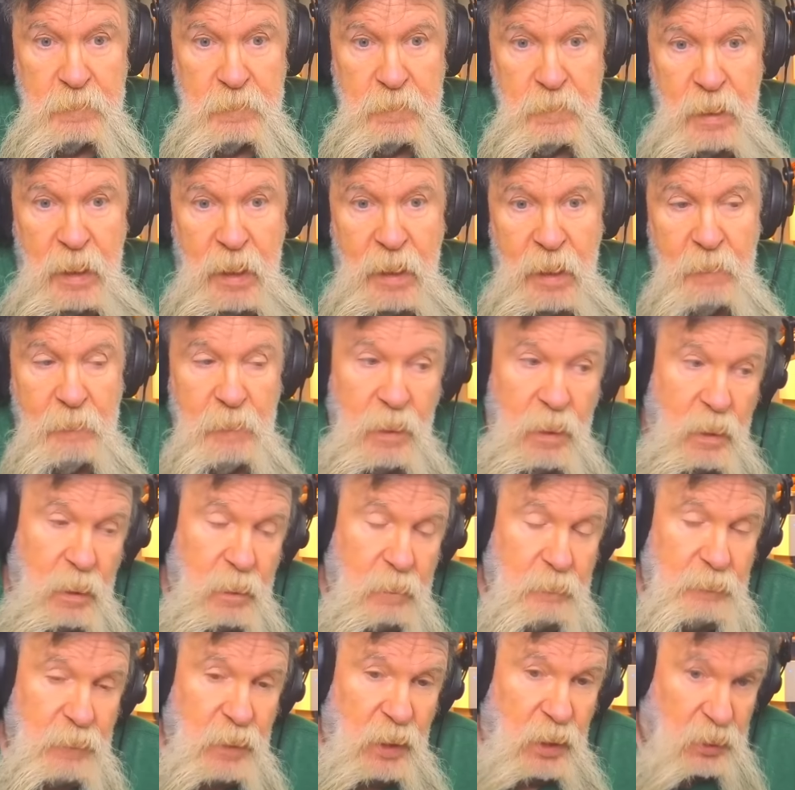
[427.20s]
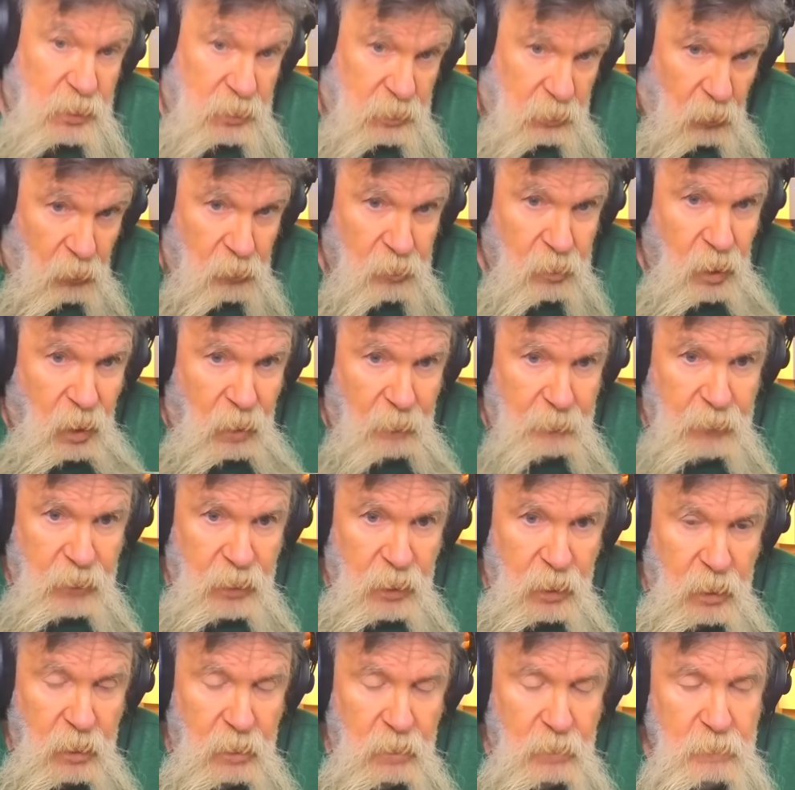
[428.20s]
I mean, it's their
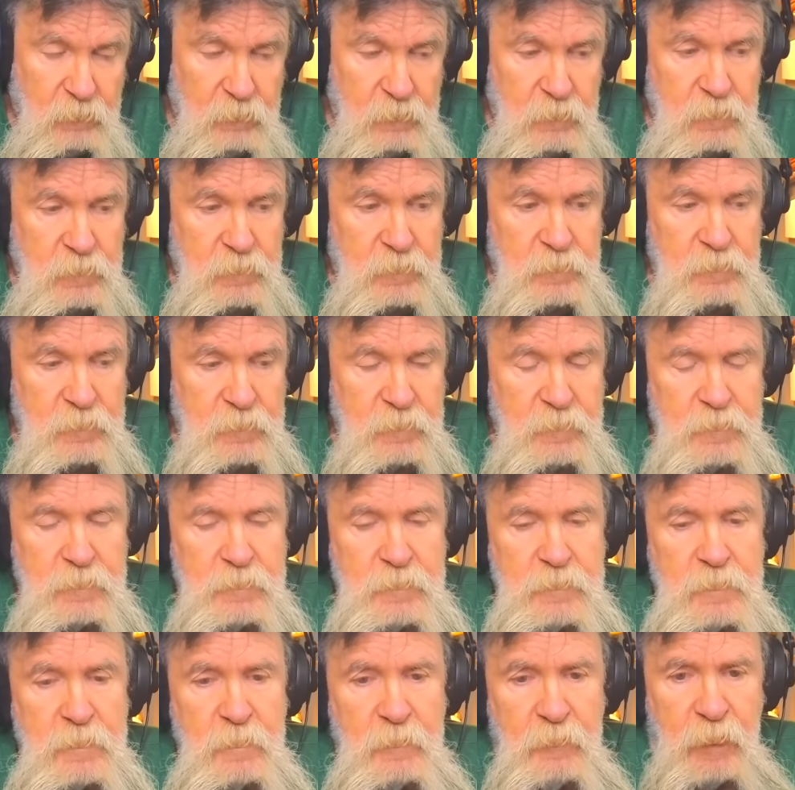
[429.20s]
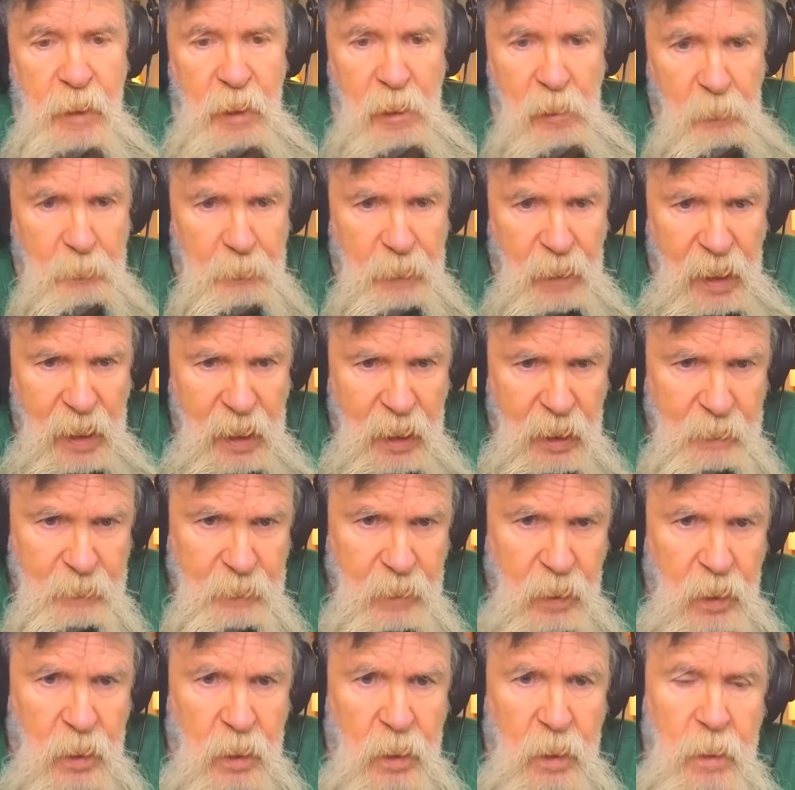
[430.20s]
company. They're paying
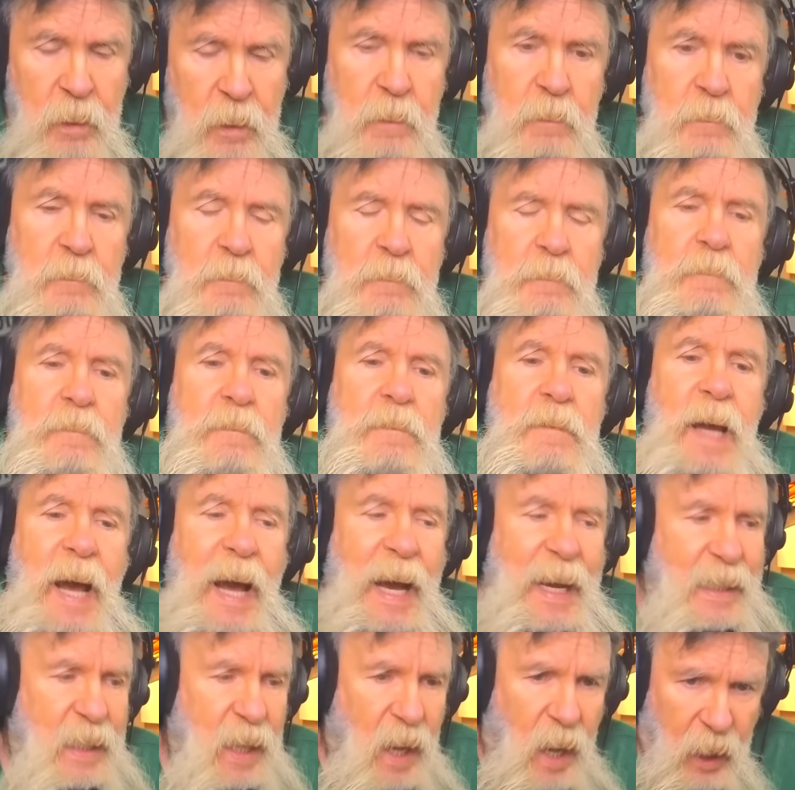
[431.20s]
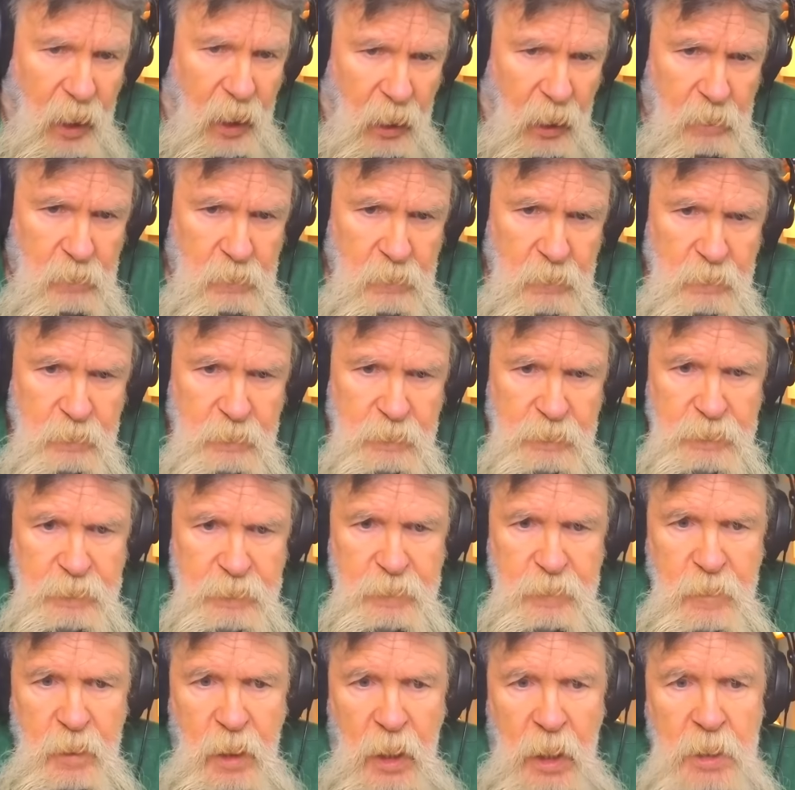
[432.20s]
me. I got it.
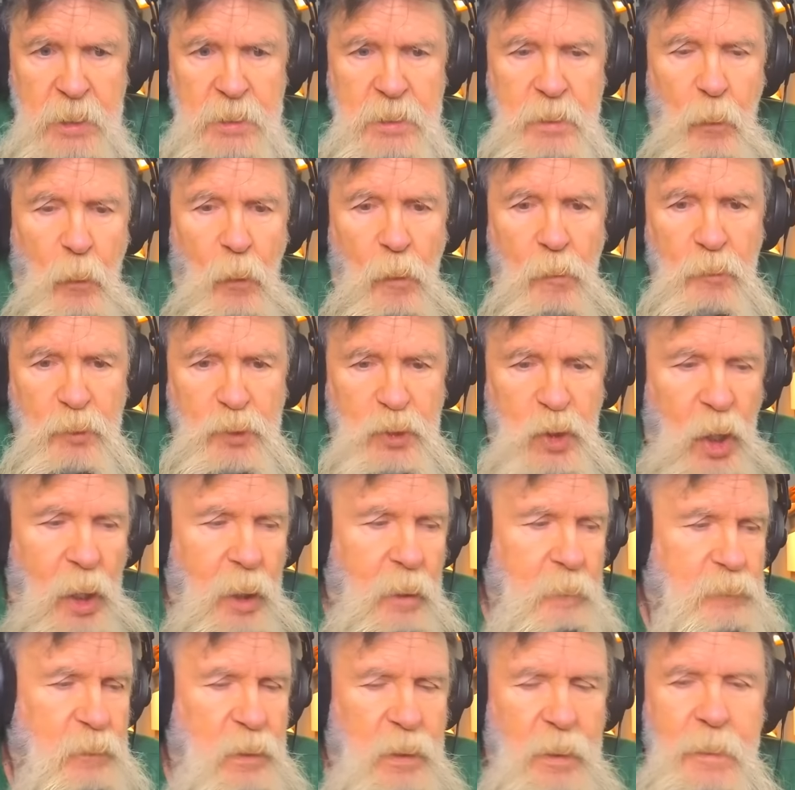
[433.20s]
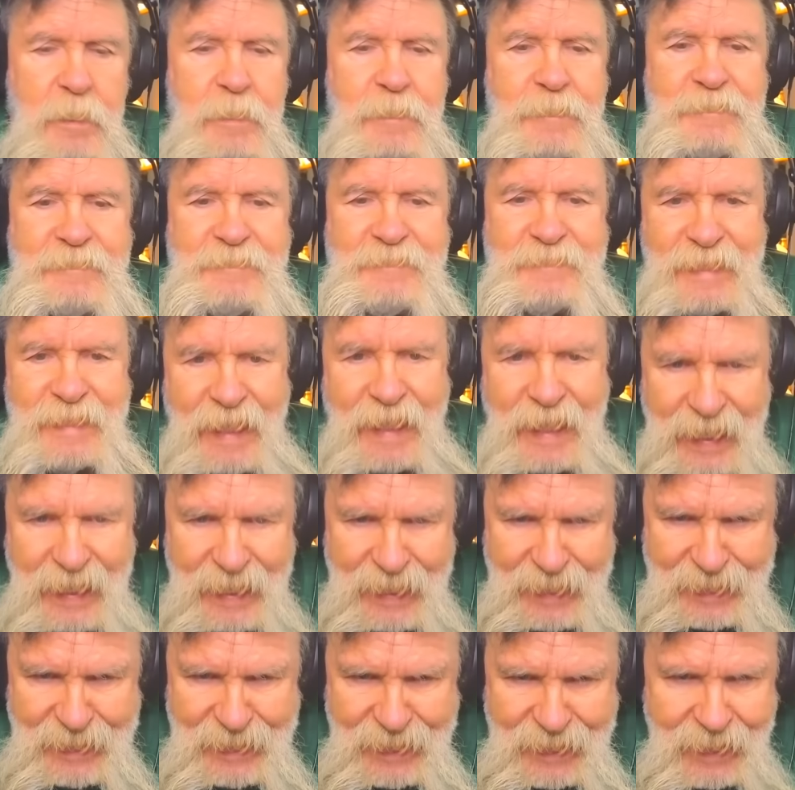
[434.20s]
He's the world champion.
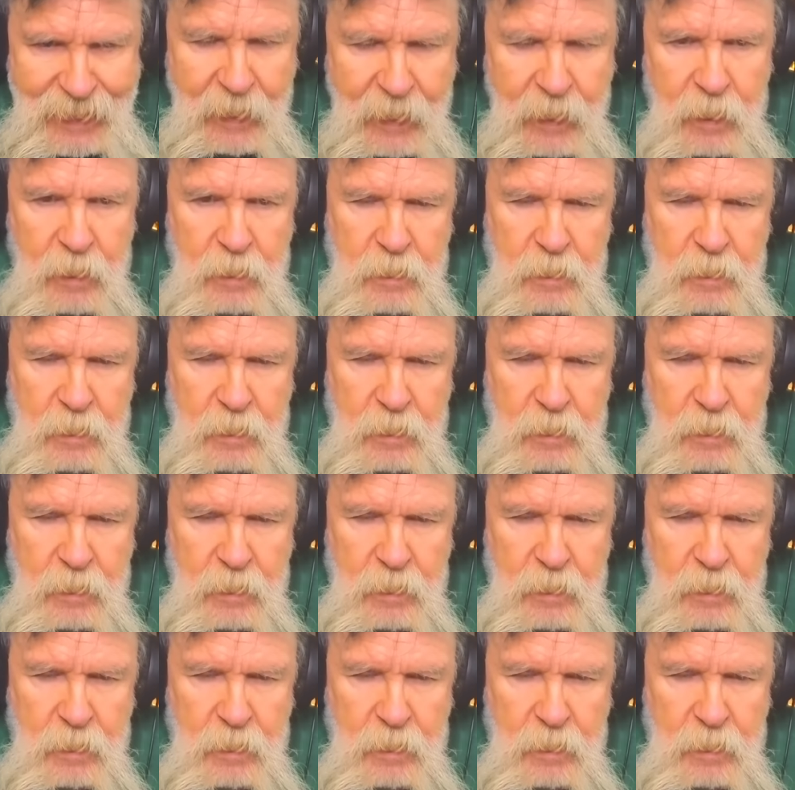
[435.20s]
I got it.